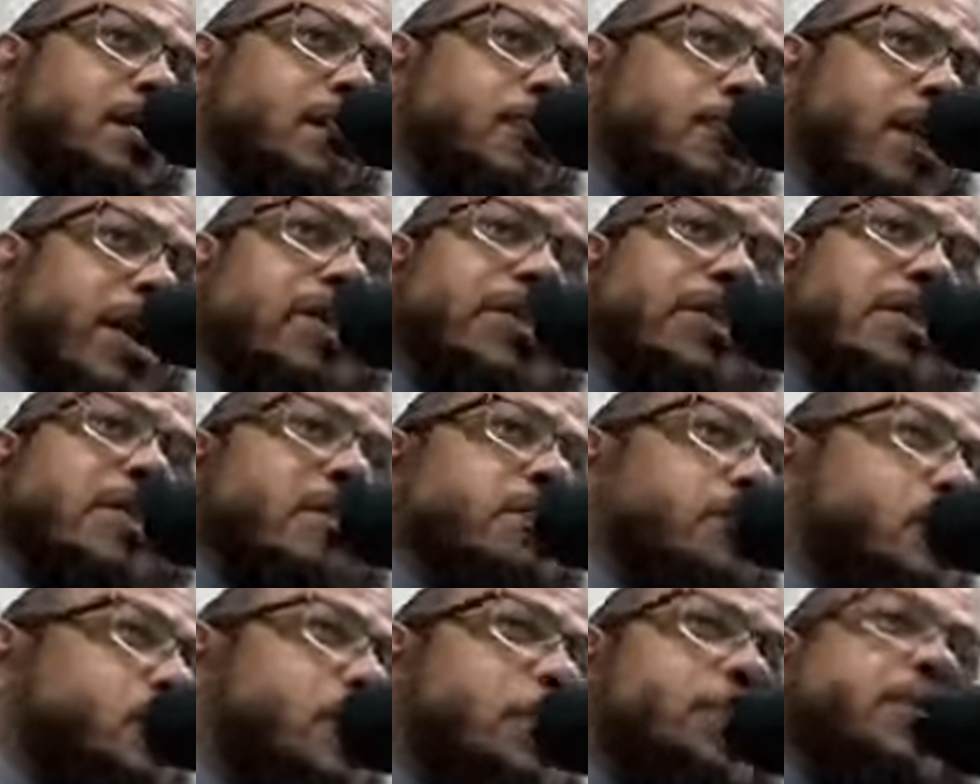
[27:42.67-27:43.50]
Right?
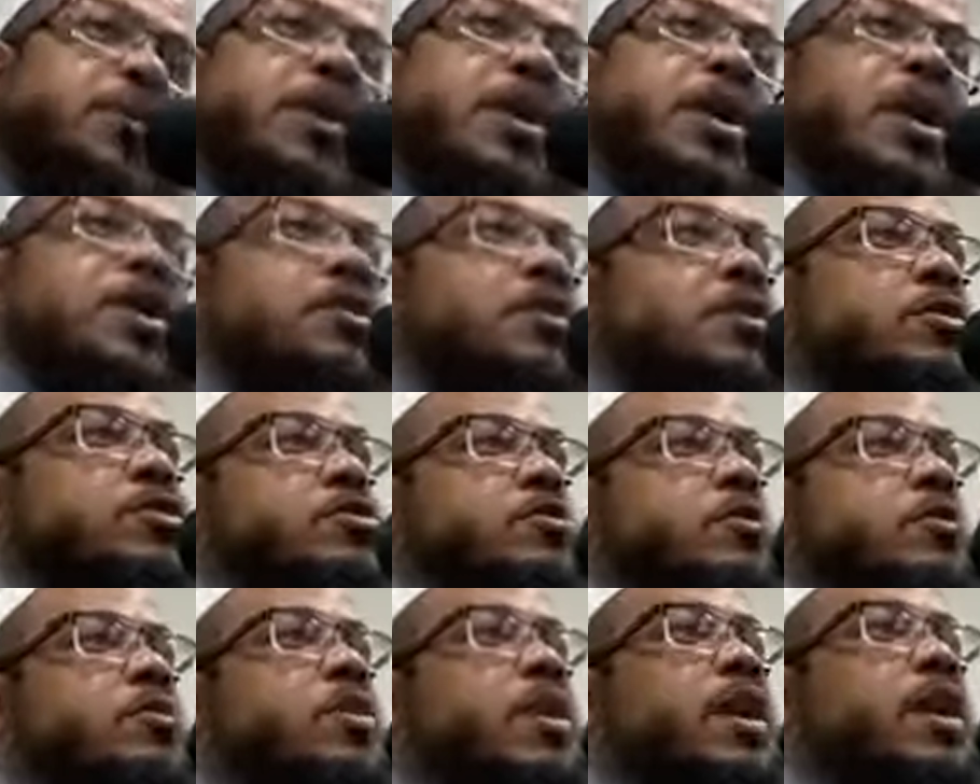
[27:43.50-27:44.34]
Just because he
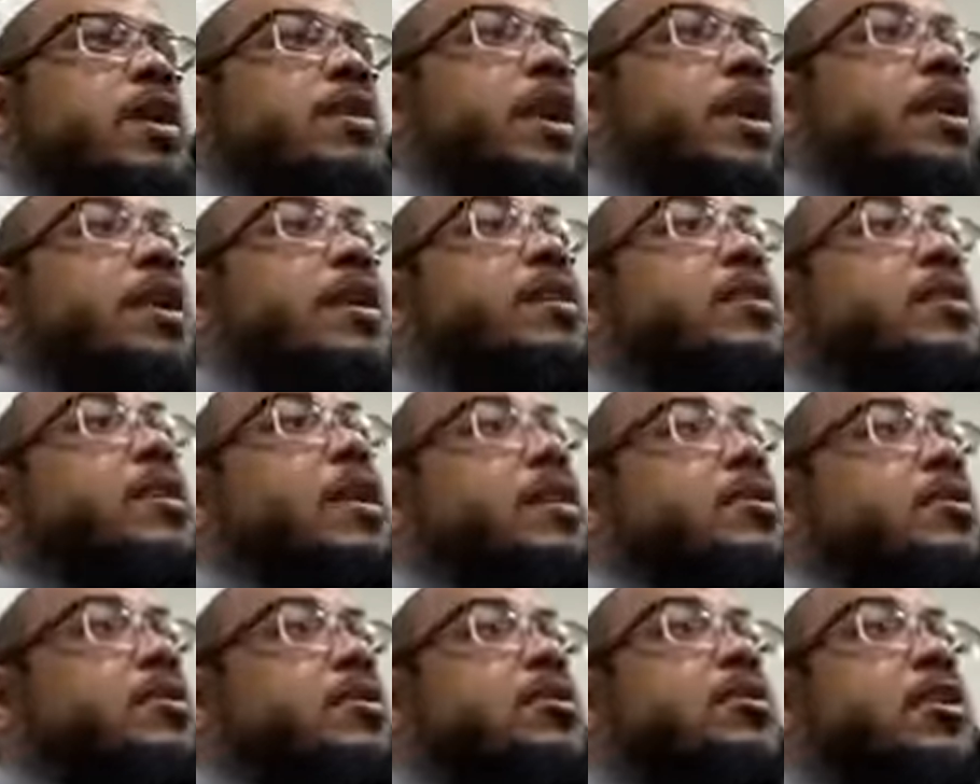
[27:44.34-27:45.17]
was from, they didn't
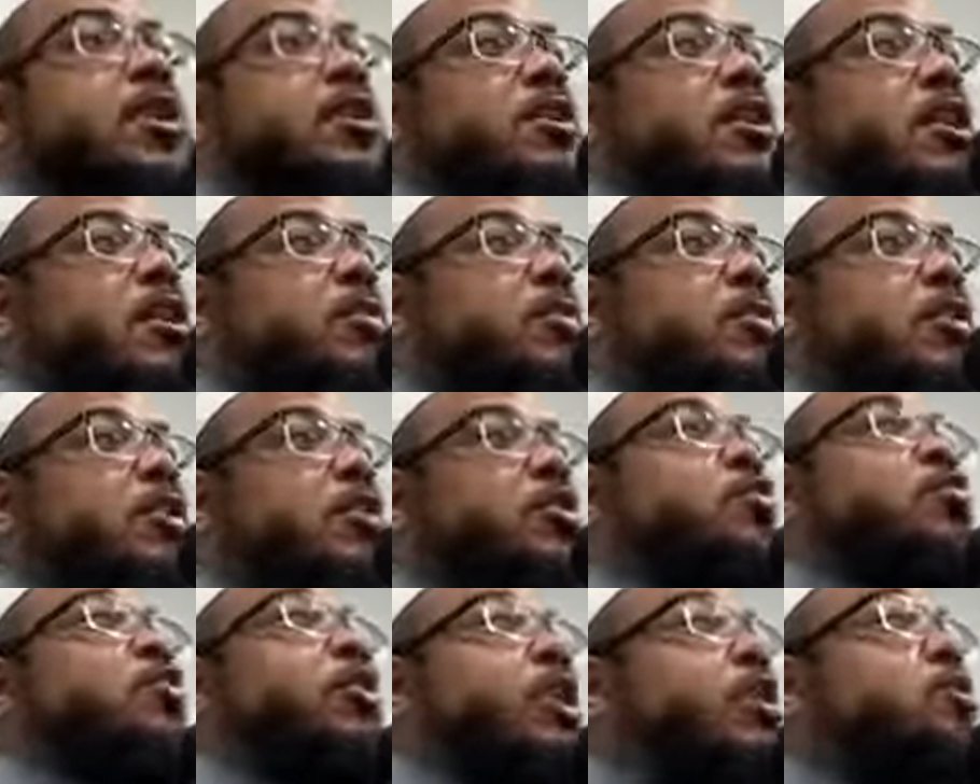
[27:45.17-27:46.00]
necessarily even
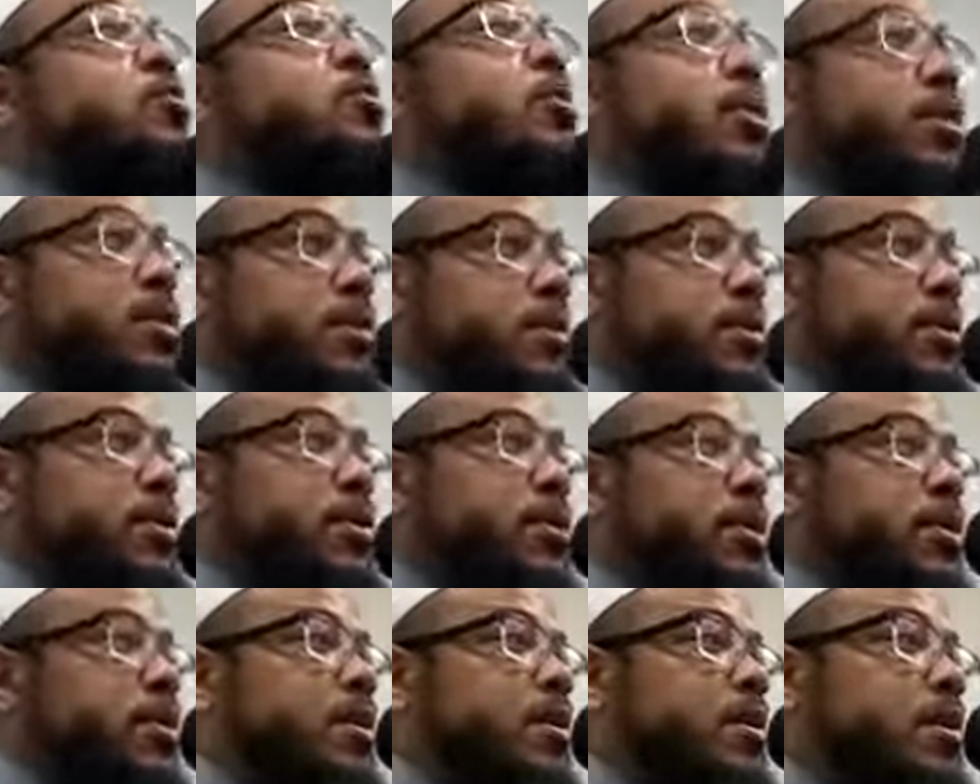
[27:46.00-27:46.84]
agree with,
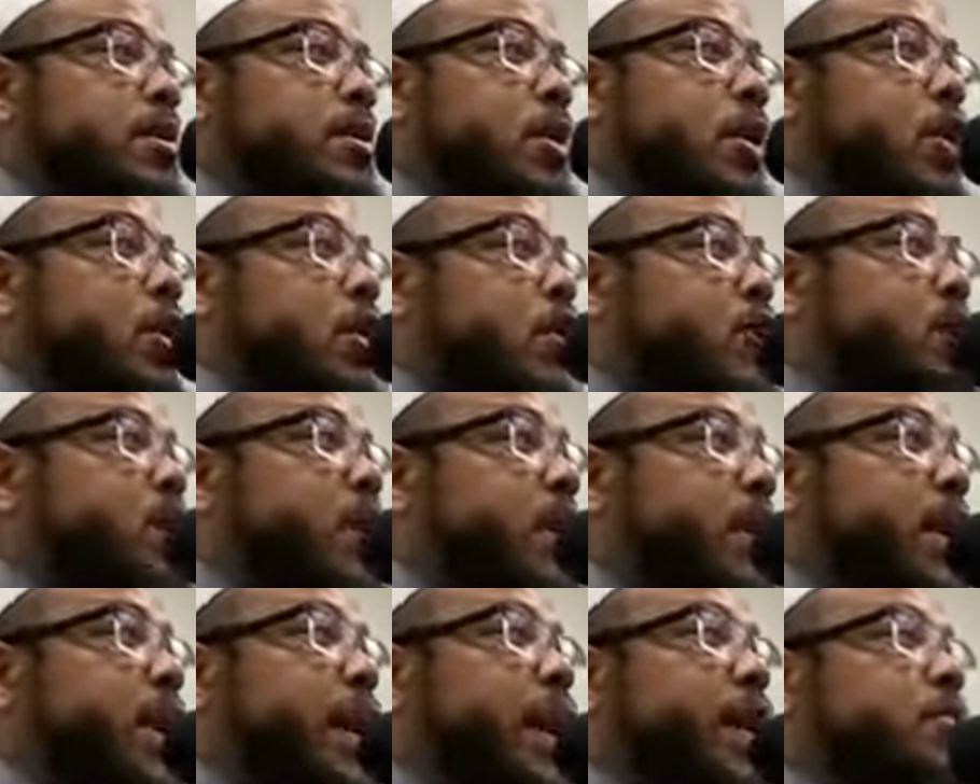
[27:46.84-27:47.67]
all of
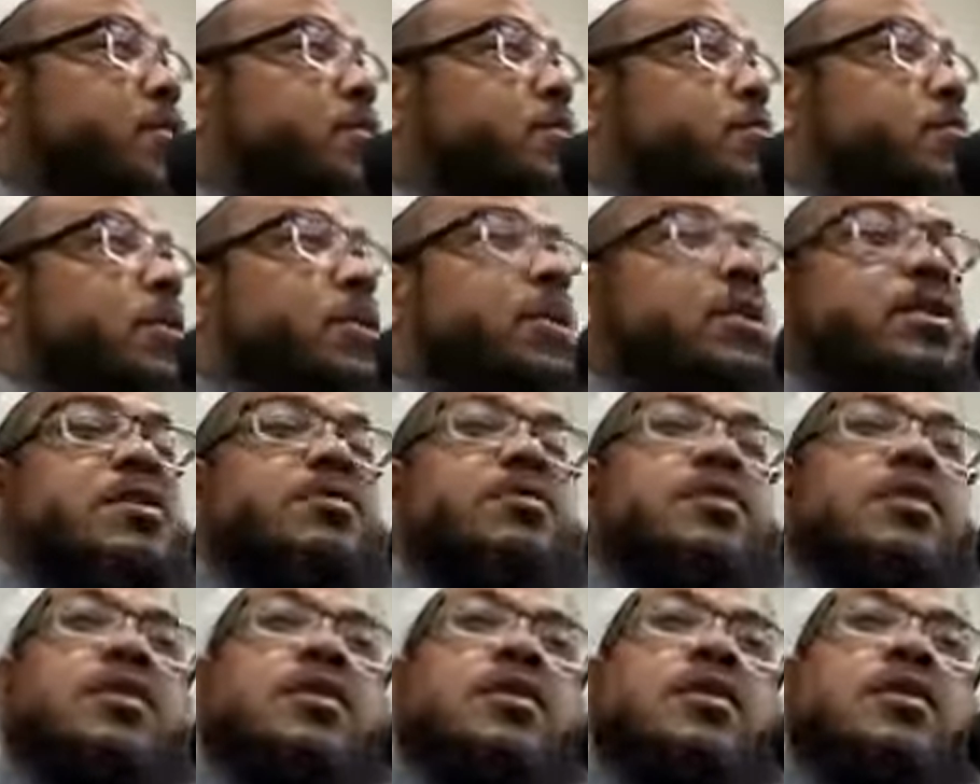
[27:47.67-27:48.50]
Beni Hashim didn't
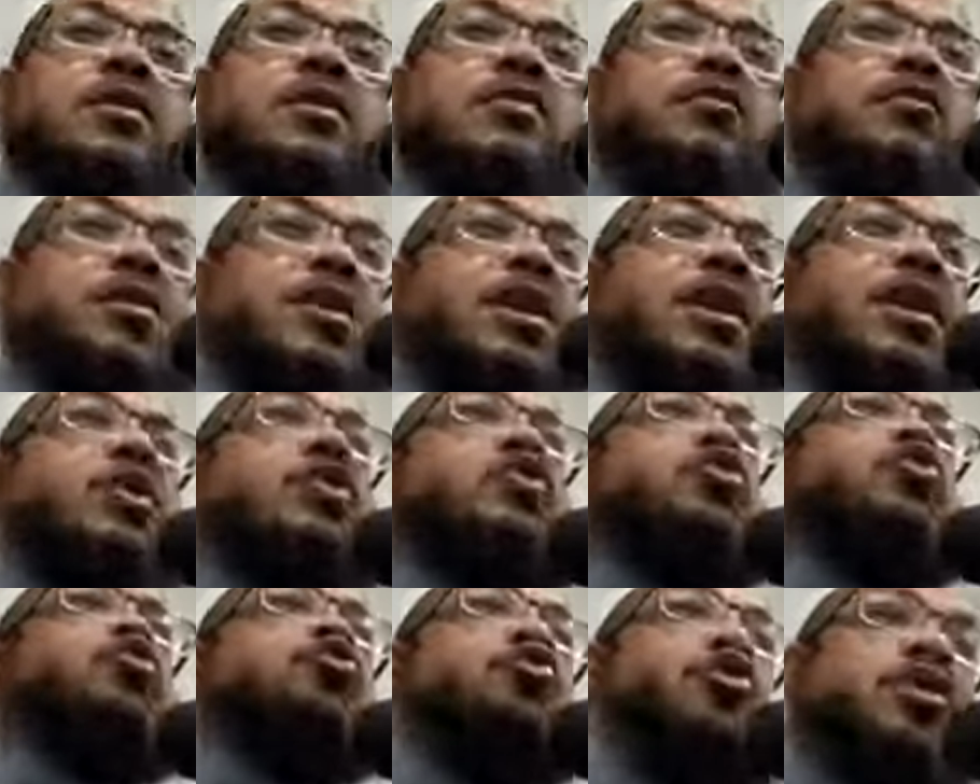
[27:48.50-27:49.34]
even really
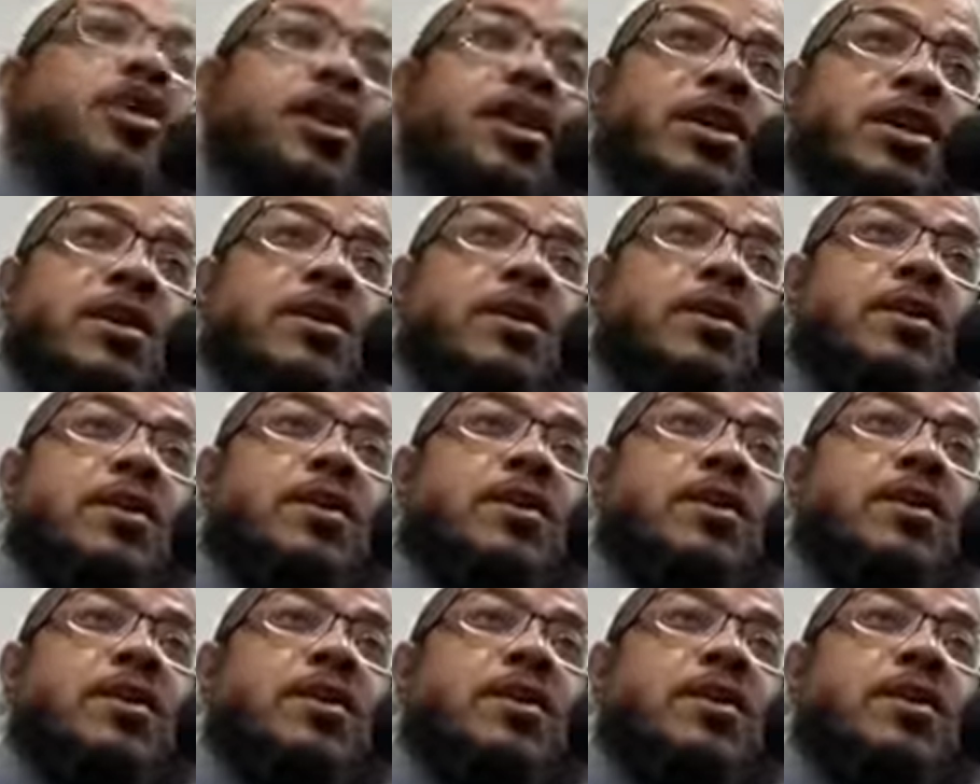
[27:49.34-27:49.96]
agree